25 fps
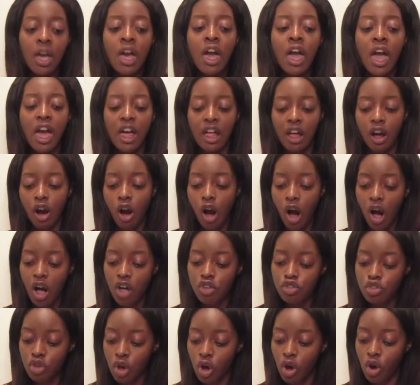And
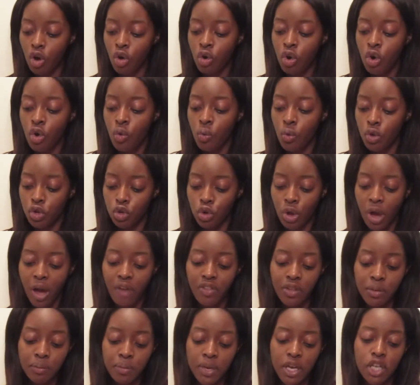also when you have
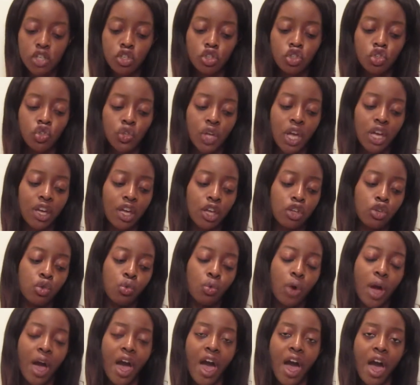the pictures taken, you
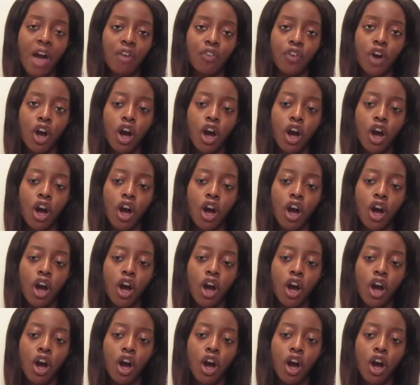have